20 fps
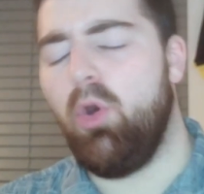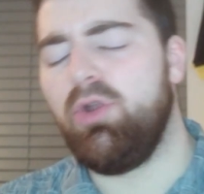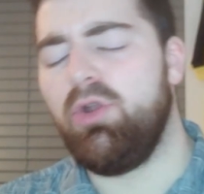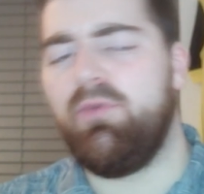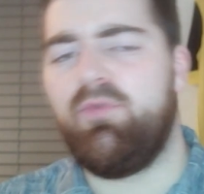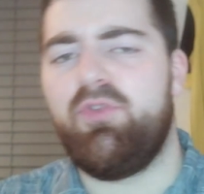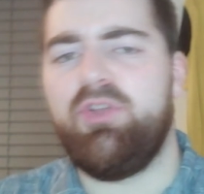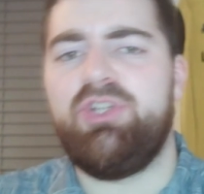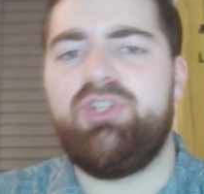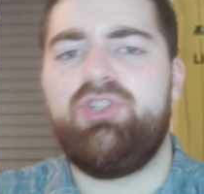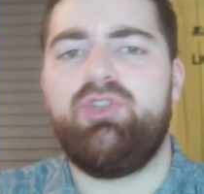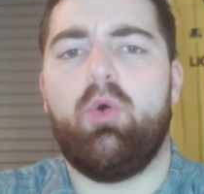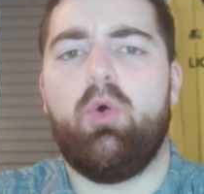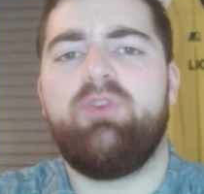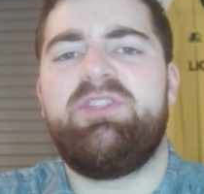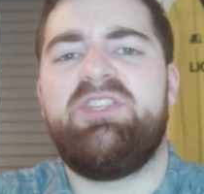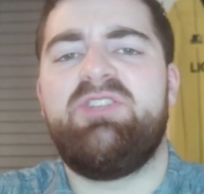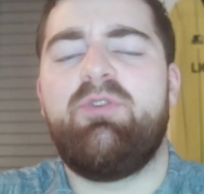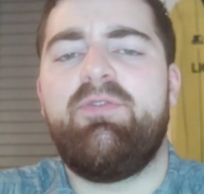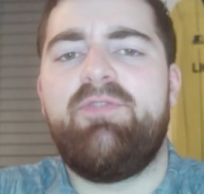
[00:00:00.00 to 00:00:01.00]
of the
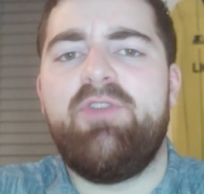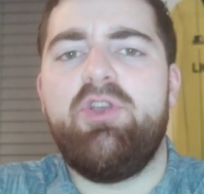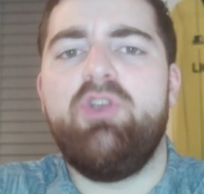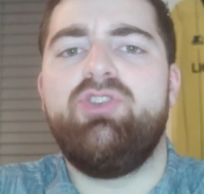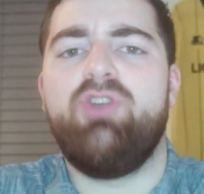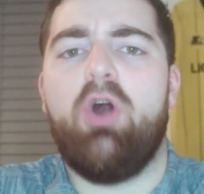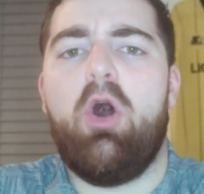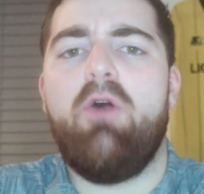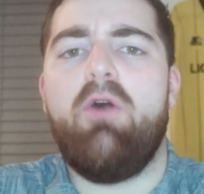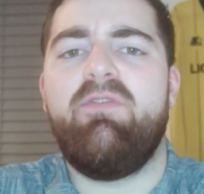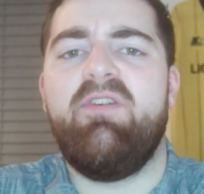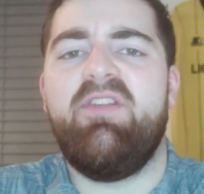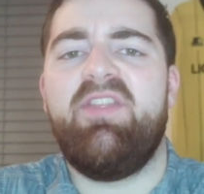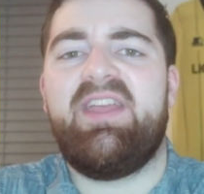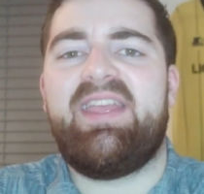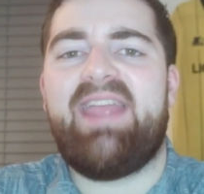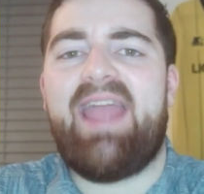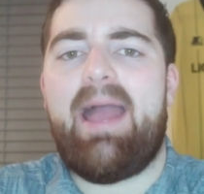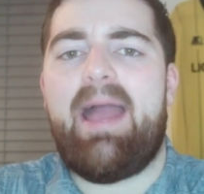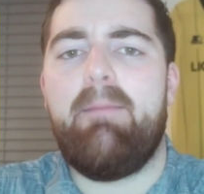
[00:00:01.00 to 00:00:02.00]
shortest reviews of the
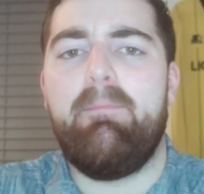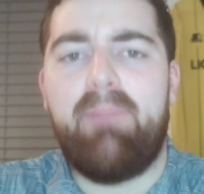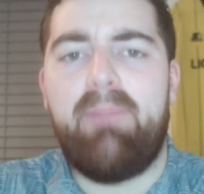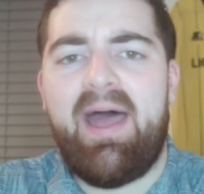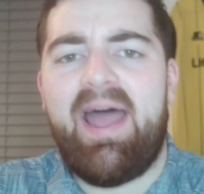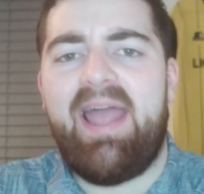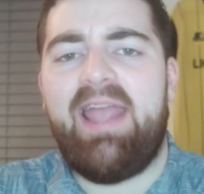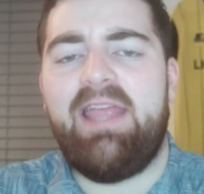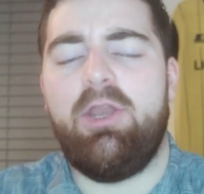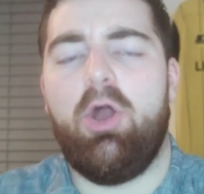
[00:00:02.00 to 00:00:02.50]
campaign.